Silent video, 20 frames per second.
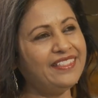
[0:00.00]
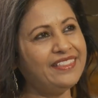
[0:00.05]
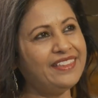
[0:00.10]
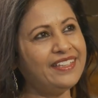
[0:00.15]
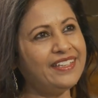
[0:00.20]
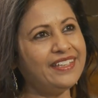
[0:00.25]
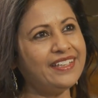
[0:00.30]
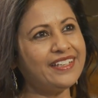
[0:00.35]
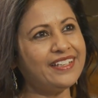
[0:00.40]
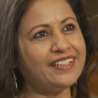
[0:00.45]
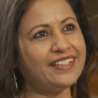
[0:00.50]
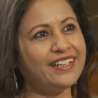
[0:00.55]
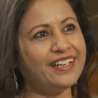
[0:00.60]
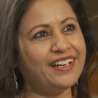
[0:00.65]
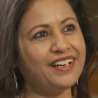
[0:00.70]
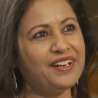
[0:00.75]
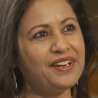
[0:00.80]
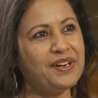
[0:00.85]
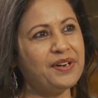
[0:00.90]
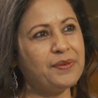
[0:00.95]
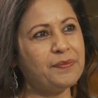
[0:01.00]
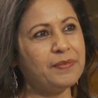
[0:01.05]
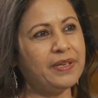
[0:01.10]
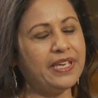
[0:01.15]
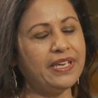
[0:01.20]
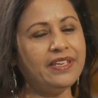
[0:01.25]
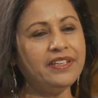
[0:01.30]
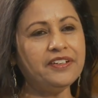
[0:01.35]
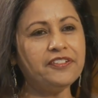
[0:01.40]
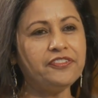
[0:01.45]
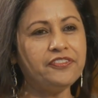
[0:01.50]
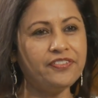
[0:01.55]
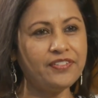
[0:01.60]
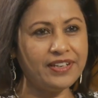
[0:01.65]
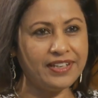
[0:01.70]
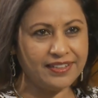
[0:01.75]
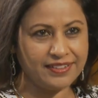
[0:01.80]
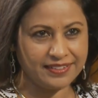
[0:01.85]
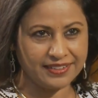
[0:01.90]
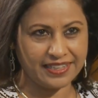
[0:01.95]
think um, in a
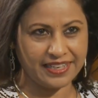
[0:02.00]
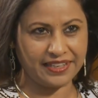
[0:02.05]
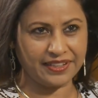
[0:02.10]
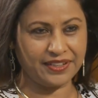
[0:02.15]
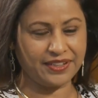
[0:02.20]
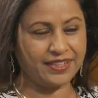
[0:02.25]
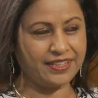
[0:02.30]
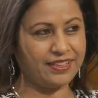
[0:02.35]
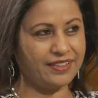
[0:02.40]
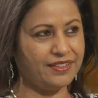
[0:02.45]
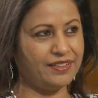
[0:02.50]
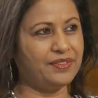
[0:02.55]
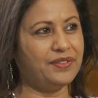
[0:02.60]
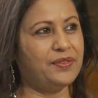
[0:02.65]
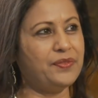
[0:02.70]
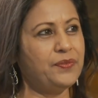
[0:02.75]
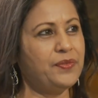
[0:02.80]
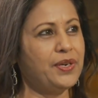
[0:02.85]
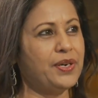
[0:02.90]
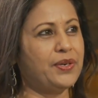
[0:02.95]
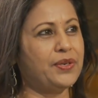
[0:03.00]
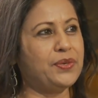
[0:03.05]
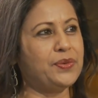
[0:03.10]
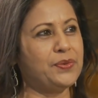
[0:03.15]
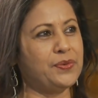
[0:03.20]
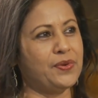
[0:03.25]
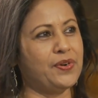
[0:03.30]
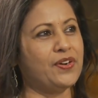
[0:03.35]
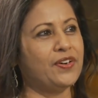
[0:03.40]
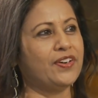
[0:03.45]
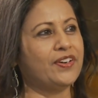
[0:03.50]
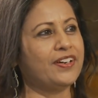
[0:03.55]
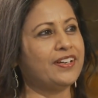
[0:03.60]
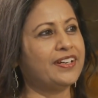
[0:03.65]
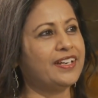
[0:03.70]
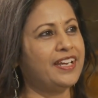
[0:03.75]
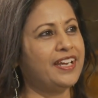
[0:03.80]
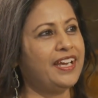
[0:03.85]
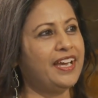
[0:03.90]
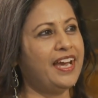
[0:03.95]
field like where you are,
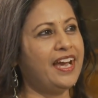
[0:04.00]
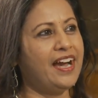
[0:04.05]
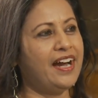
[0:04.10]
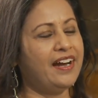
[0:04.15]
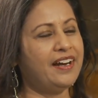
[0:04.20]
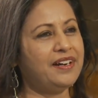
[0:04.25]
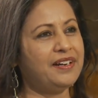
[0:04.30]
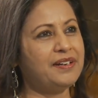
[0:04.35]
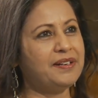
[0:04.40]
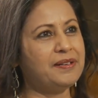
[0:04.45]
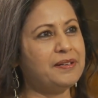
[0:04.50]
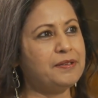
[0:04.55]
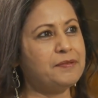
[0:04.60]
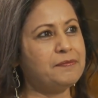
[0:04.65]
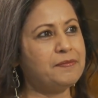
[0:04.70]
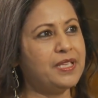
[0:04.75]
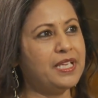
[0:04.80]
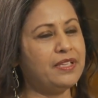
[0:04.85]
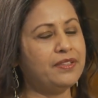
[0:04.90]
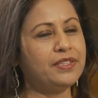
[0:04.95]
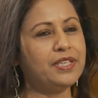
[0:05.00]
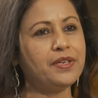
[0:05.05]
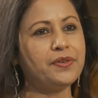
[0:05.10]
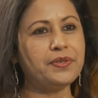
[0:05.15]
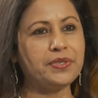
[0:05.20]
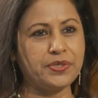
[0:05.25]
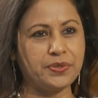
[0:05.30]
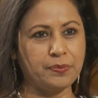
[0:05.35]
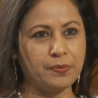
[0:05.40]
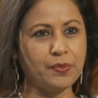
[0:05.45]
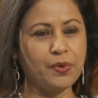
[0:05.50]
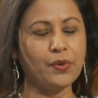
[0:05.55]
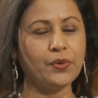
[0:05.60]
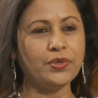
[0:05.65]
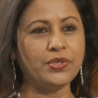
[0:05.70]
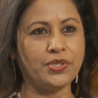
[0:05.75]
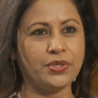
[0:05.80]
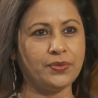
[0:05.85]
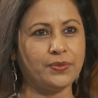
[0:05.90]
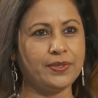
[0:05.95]
um, there is
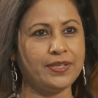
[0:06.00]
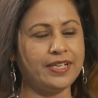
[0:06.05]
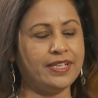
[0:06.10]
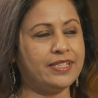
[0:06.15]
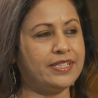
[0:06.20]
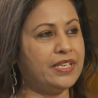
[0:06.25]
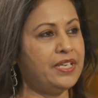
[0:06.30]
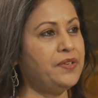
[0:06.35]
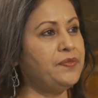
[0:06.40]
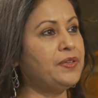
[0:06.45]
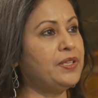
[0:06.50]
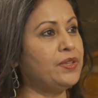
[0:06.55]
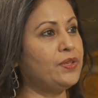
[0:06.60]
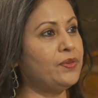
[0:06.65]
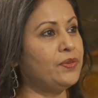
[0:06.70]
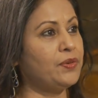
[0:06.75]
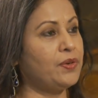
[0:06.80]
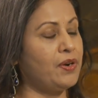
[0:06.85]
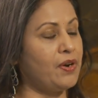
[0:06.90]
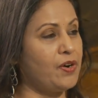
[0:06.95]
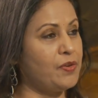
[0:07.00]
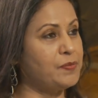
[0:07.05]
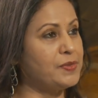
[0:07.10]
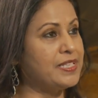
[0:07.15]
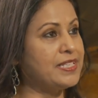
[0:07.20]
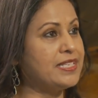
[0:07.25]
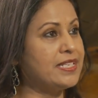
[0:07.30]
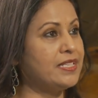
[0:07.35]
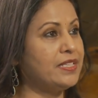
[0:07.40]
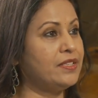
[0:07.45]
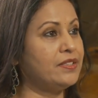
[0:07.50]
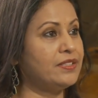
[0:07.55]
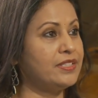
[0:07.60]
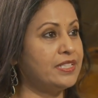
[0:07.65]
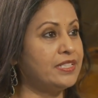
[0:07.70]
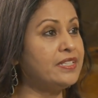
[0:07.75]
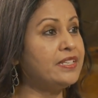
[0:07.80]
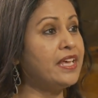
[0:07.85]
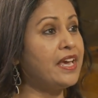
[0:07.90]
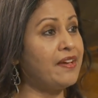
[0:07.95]
more to it, even though obviously you
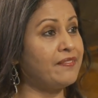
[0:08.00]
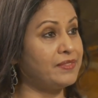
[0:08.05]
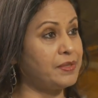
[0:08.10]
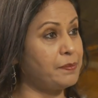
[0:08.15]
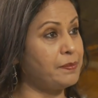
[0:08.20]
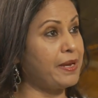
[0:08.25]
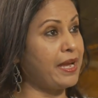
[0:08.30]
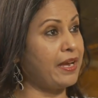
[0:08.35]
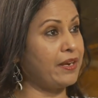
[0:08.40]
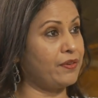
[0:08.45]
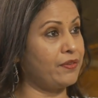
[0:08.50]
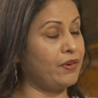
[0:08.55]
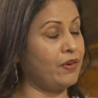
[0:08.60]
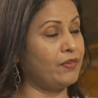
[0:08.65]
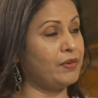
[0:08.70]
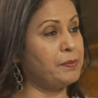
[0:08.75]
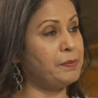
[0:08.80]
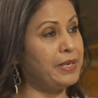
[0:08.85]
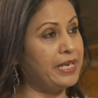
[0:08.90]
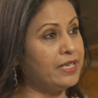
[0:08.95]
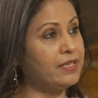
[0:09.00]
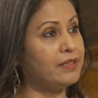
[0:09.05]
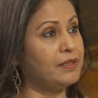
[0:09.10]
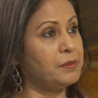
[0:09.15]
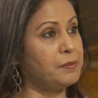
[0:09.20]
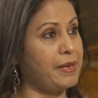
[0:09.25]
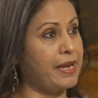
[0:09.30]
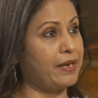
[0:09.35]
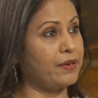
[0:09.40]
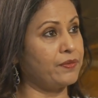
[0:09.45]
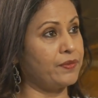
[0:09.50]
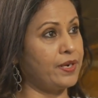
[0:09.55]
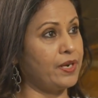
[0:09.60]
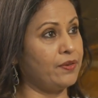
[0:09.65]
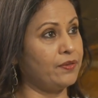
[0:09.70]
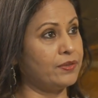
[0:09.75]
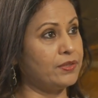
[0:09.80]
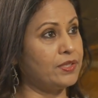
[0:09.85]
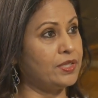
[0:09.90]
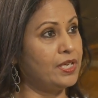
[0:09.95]
didn't have the background, medical
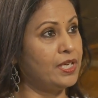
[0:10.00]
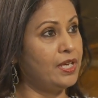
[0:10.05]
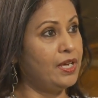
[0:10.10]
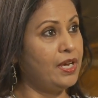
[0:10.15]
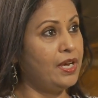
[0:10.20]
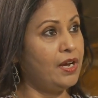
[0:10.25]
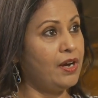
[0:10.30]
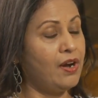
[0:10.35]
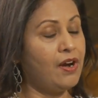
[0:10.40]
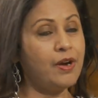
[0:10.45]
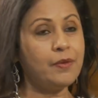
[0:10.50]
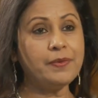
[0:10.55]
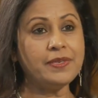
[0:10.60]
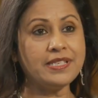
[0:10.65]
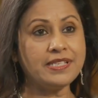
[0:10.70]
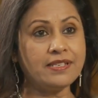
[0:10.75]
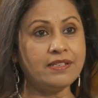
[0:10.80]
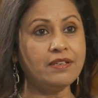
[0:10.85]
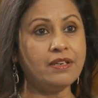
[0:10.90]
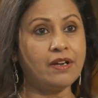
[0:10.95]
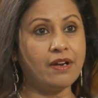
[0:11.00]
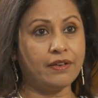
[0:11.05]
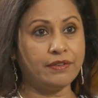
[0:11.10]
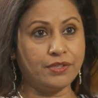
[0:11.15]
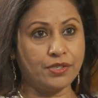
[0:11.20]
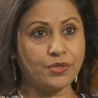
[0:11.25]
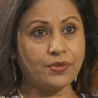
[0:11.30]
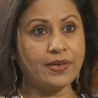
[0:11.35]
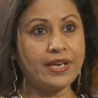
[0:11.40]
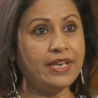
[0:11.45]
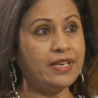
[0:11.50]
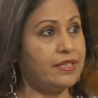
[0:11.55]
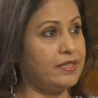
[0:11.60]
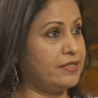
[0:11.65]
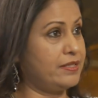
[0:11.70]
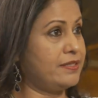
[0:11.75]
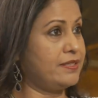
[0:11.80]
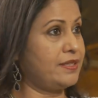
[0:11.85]
background. No. Obviously you got trained